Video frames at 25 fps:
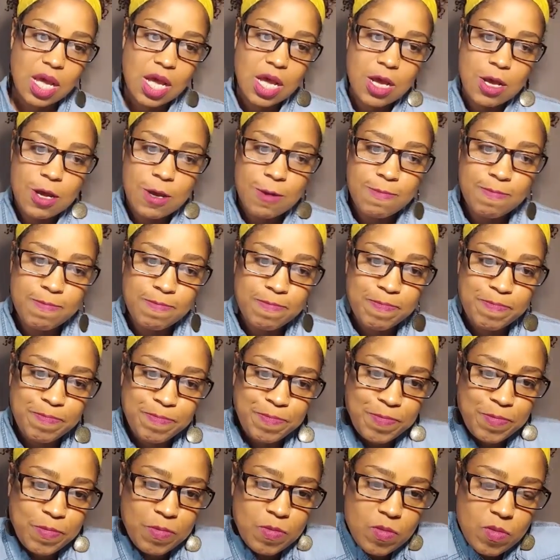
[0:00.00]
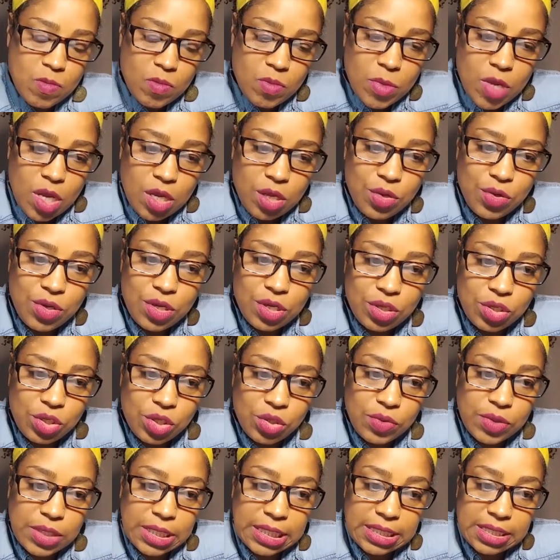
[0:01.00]
You can
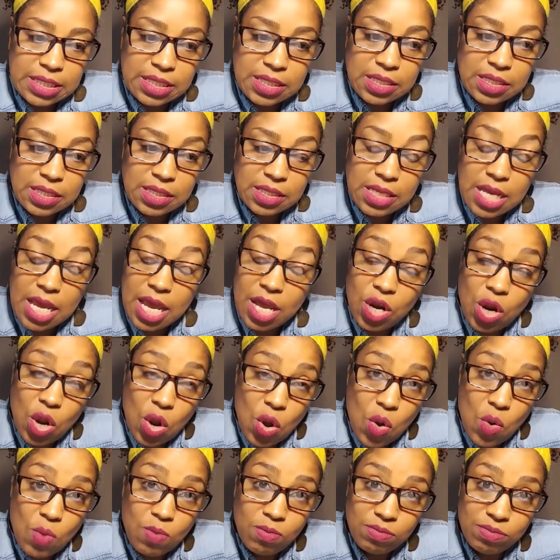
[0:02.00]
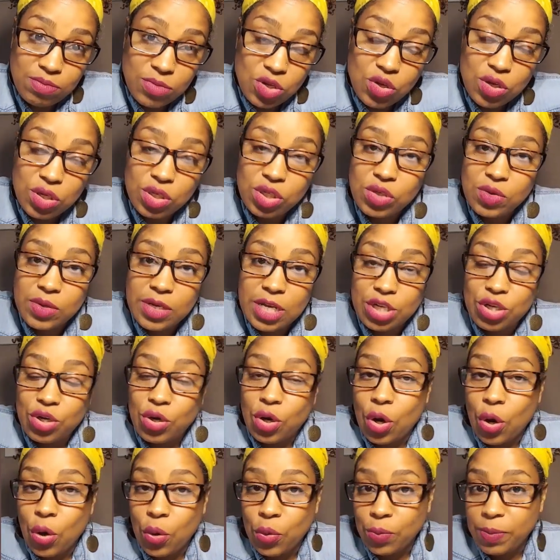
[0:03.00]
do it at home. You can do it at
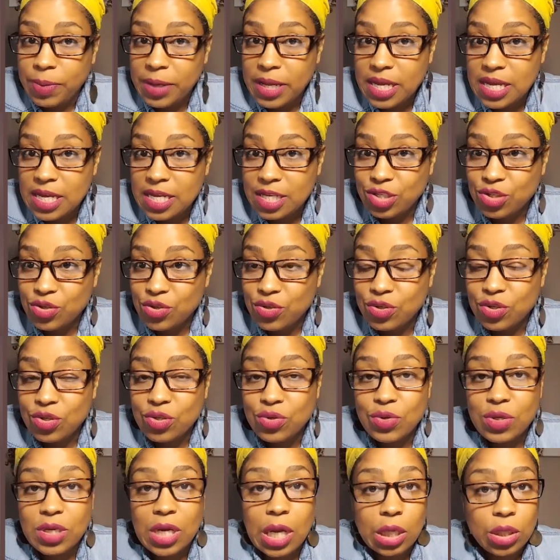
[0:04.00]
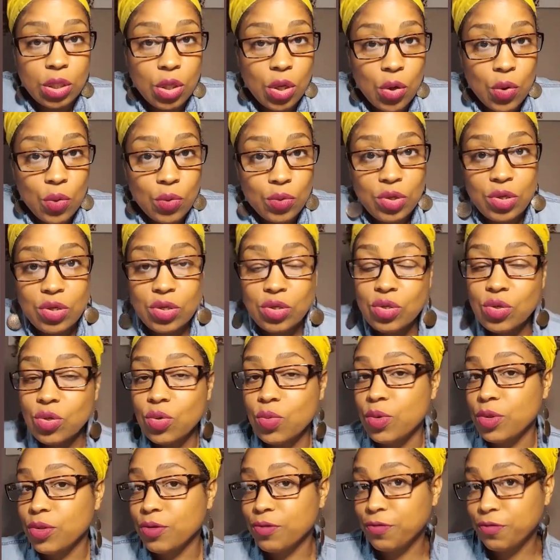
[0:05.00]
your own pace. You can do it alone. You can do
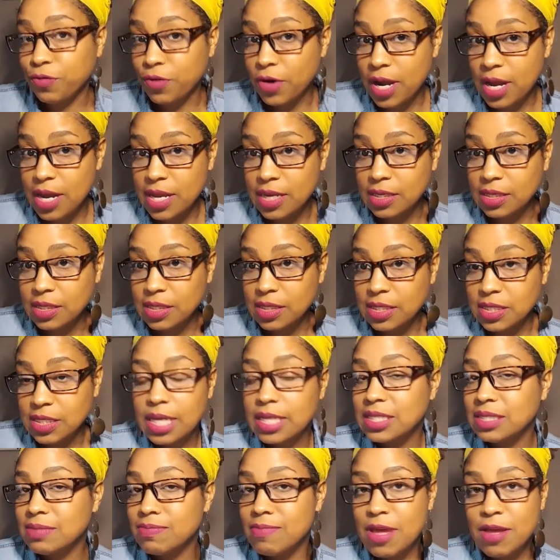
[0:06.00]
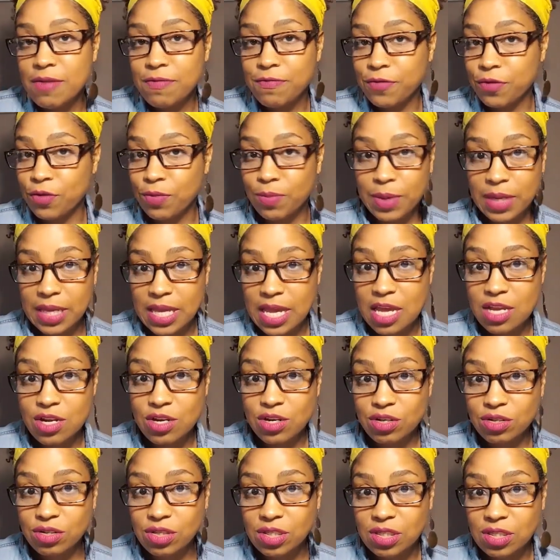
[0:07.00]
it with a friend. It's meant for
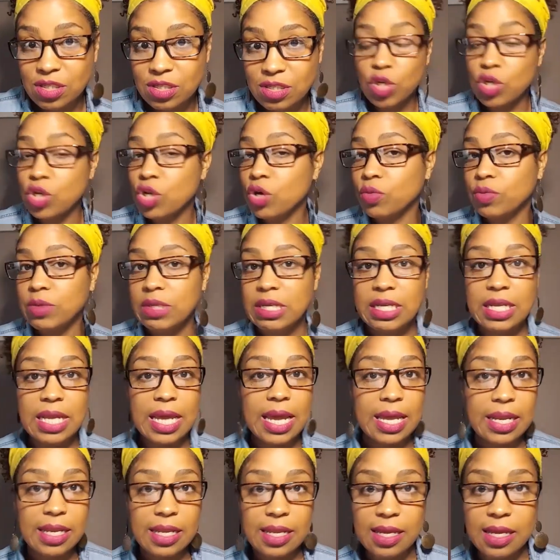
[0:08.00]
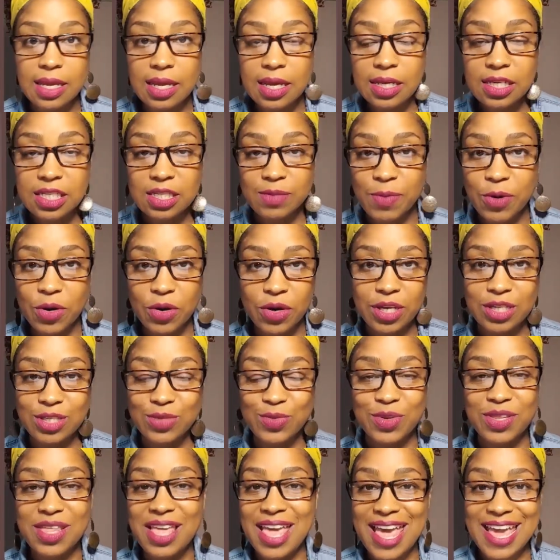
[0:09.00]
beginners. You don't need any experience
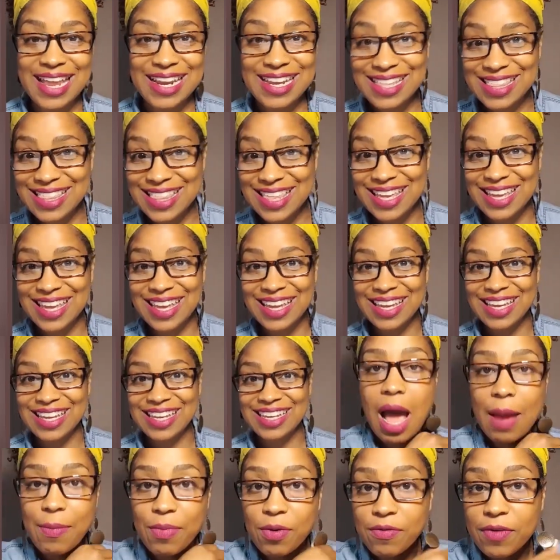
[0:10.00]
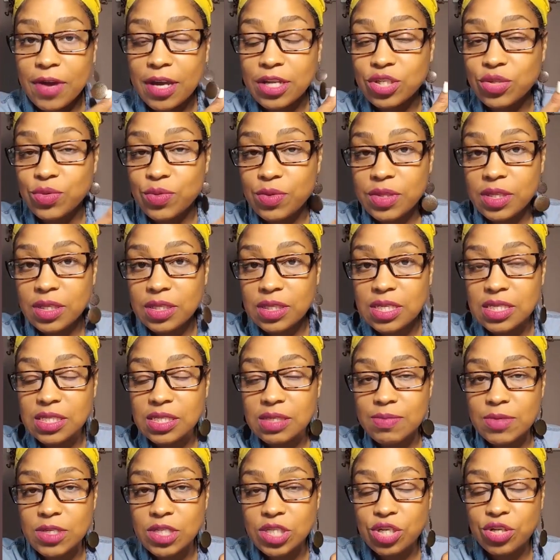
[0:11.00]
with anything. I provide you with the
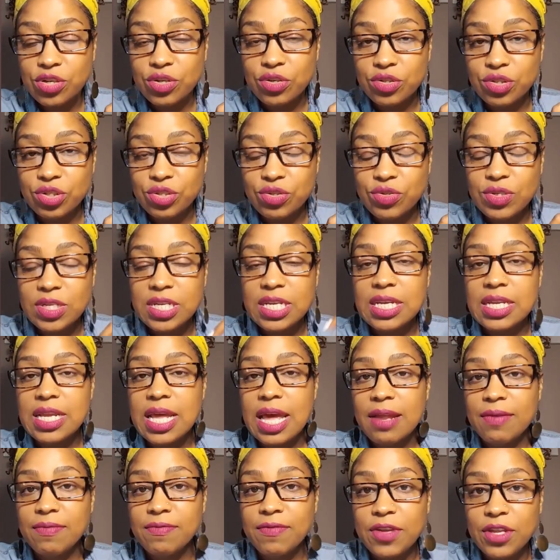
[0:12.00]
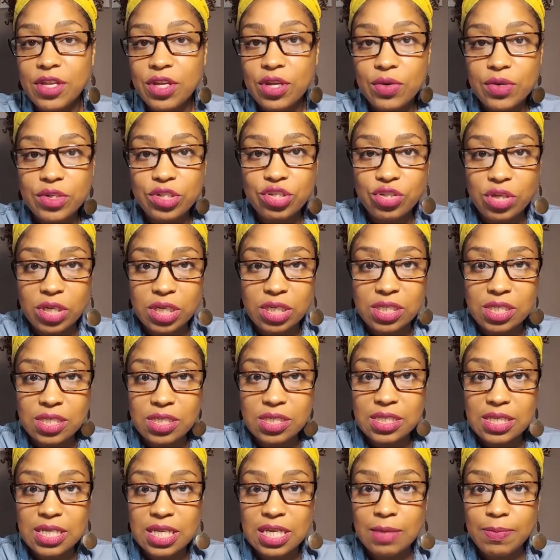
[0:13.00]
list of materials you need and video
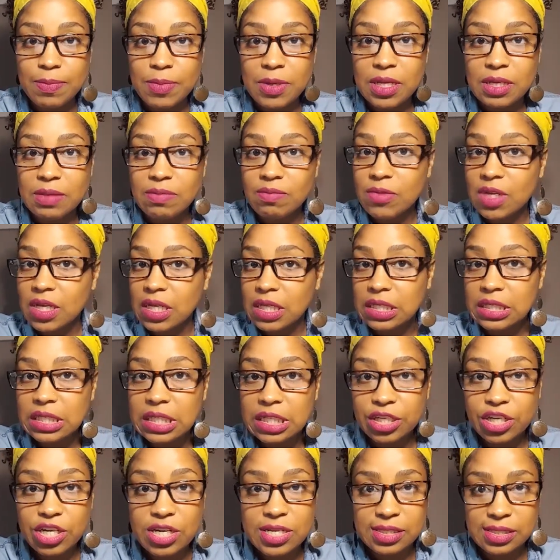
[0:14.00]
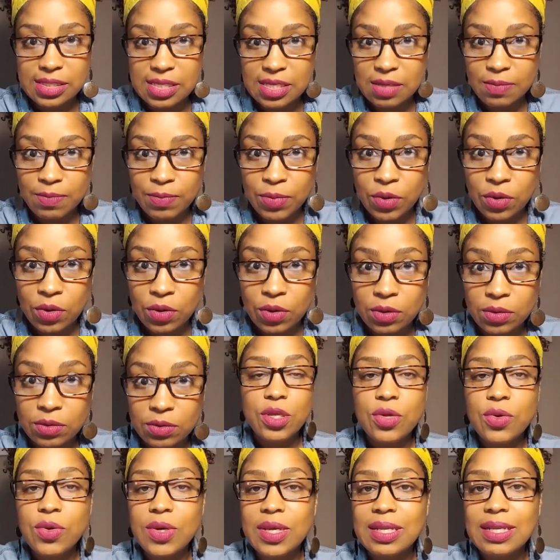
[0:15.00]
instruction to keep it clear and simple.
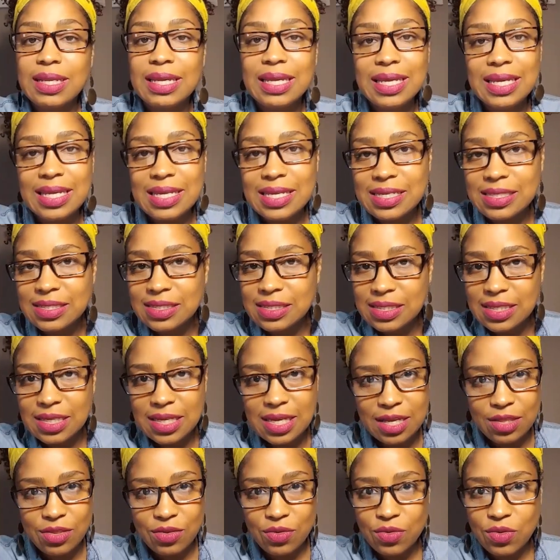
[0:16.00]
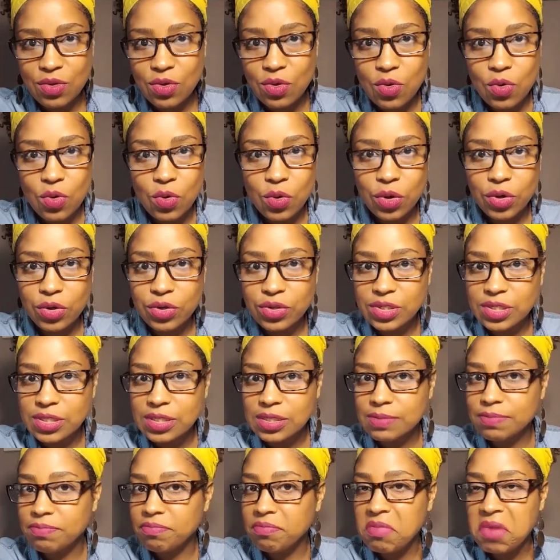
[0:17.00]
You can easily get through the
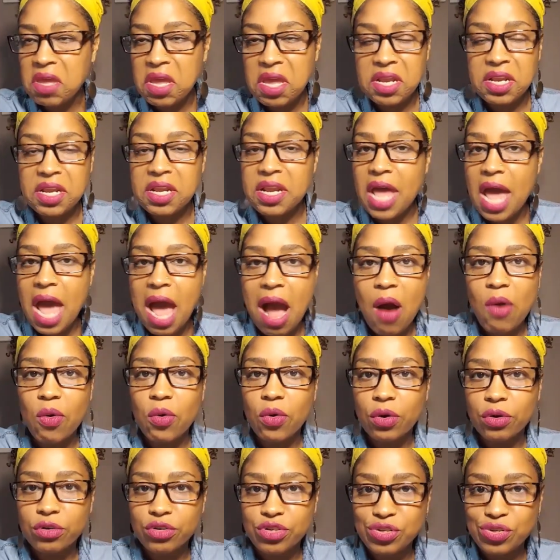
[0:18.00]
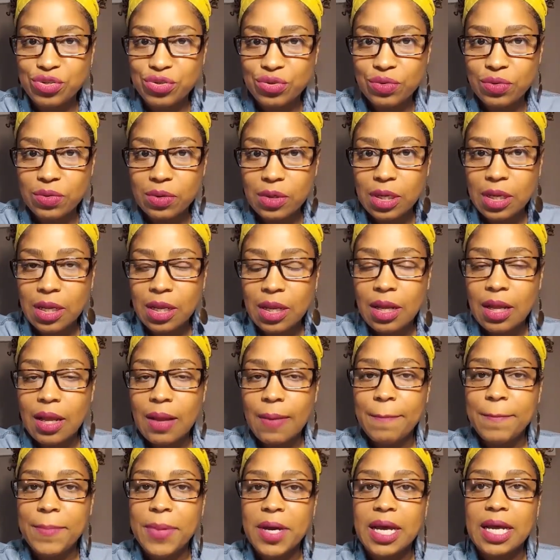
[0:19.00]
course in an hour or two,
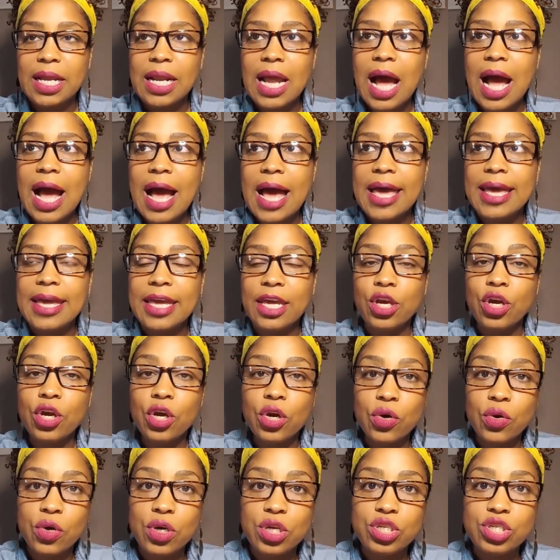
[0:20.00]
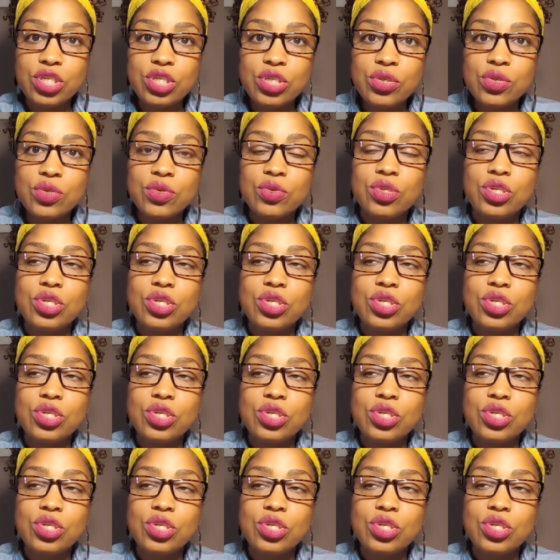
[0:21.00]
but I encourage you